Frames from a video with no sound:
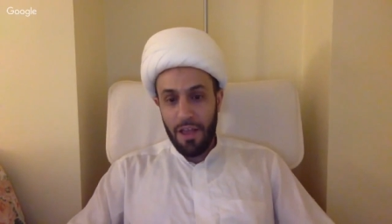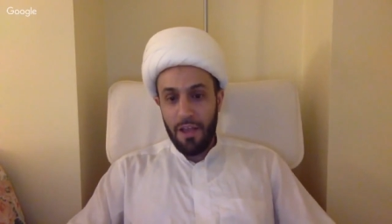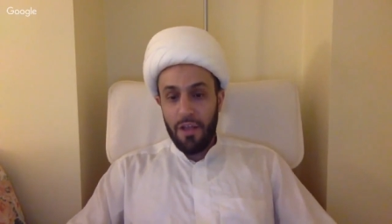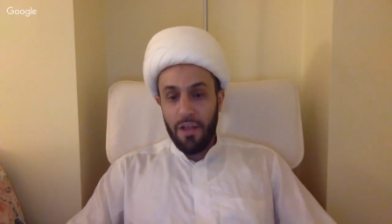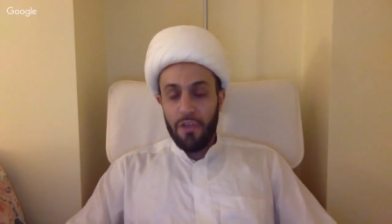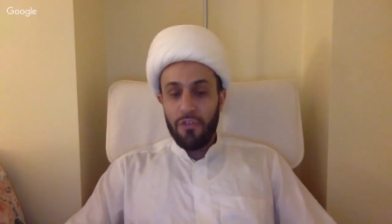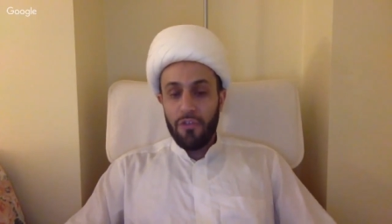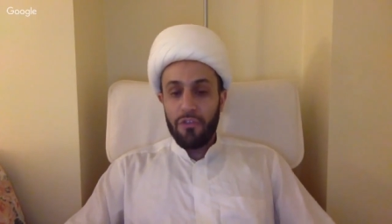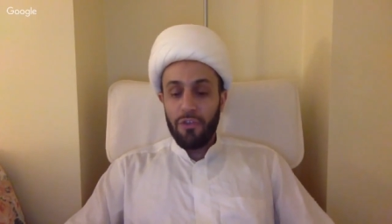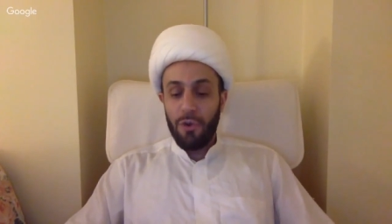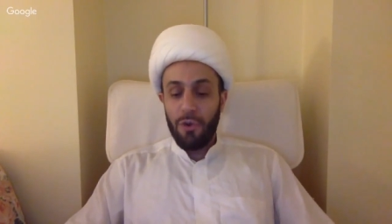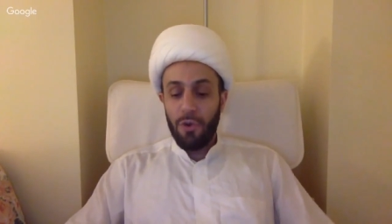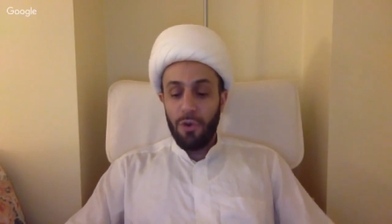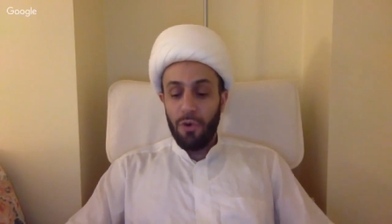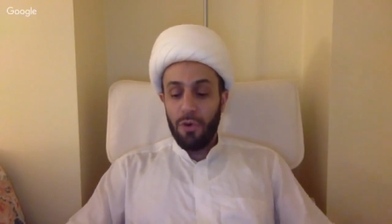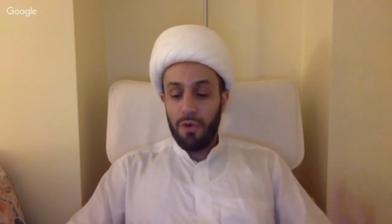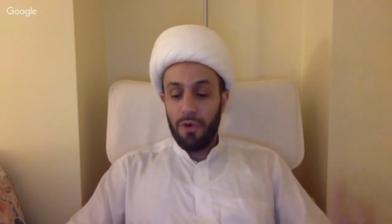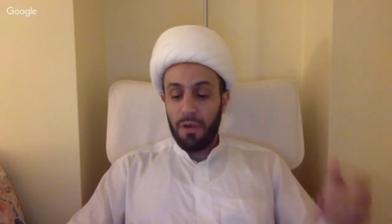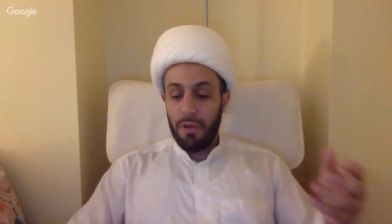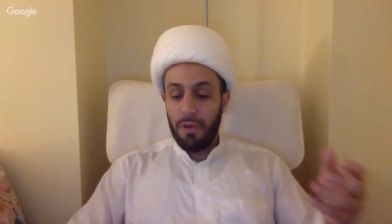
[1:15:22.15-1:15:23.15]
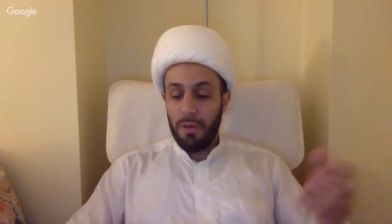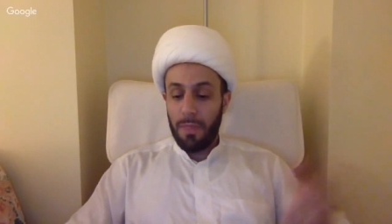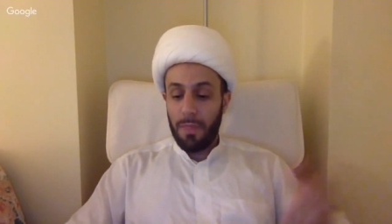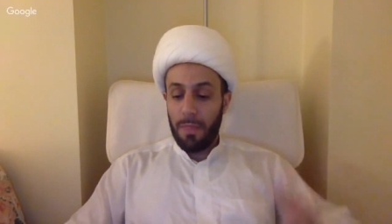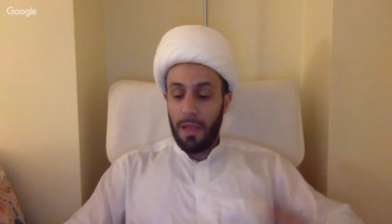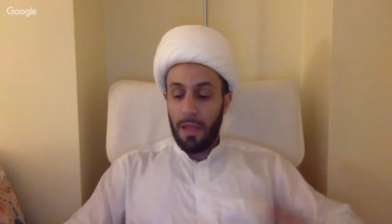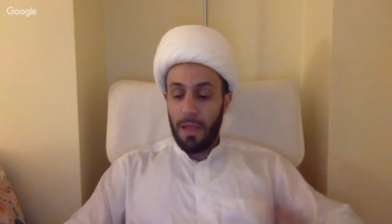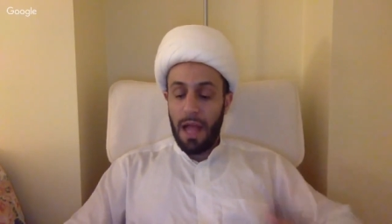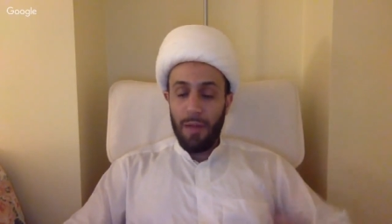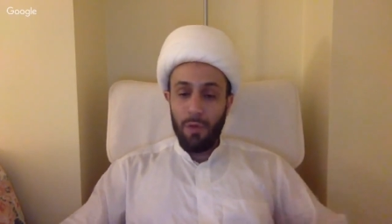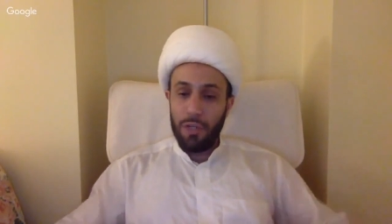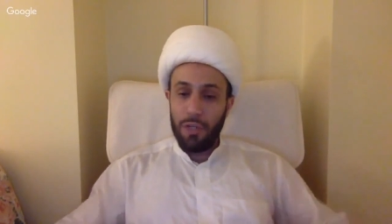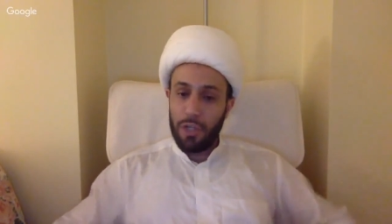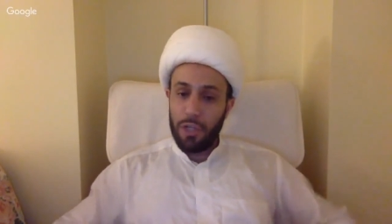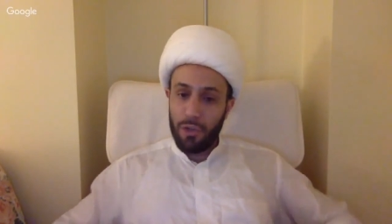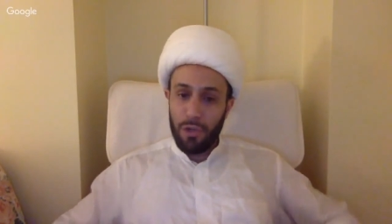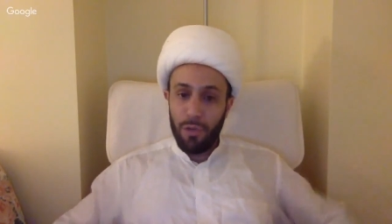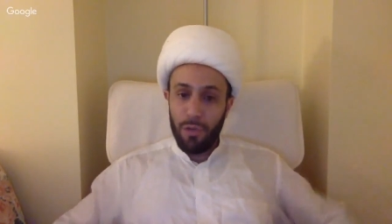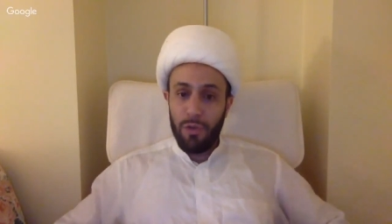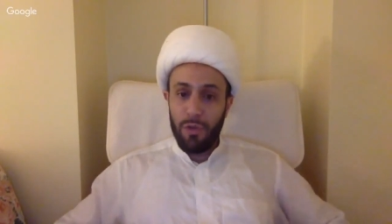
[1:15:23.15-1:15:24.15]
So I would
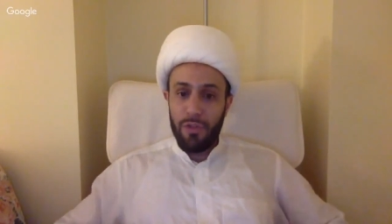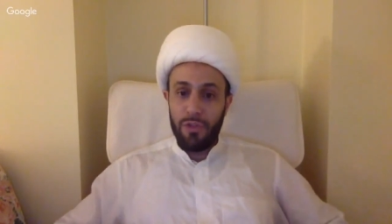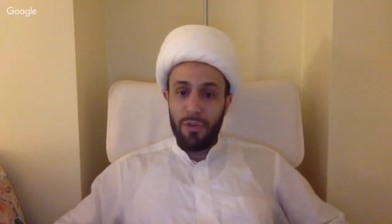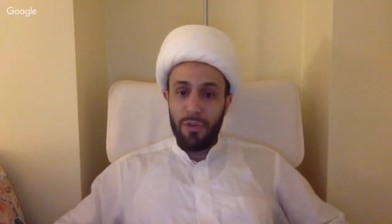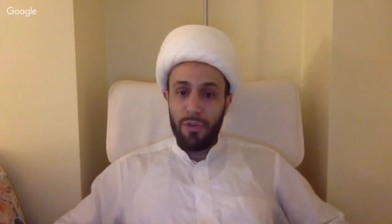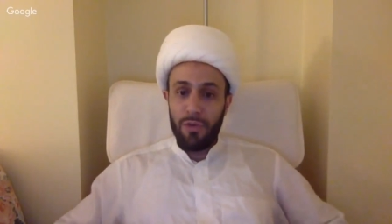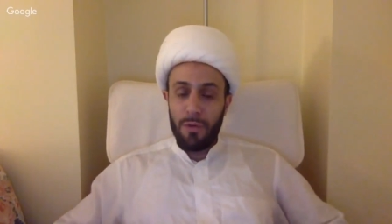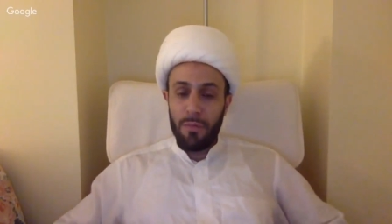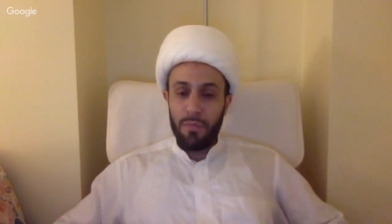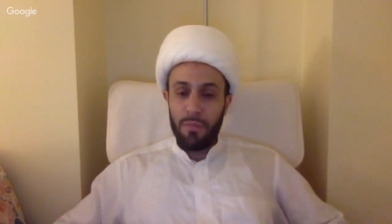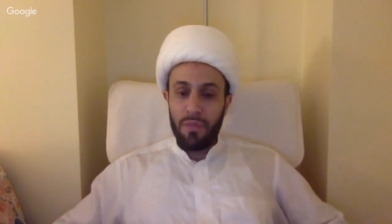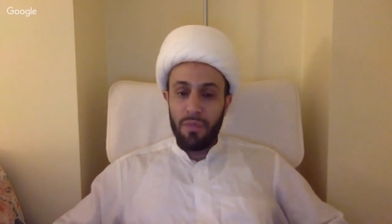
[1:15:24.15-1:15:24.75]
agree with you.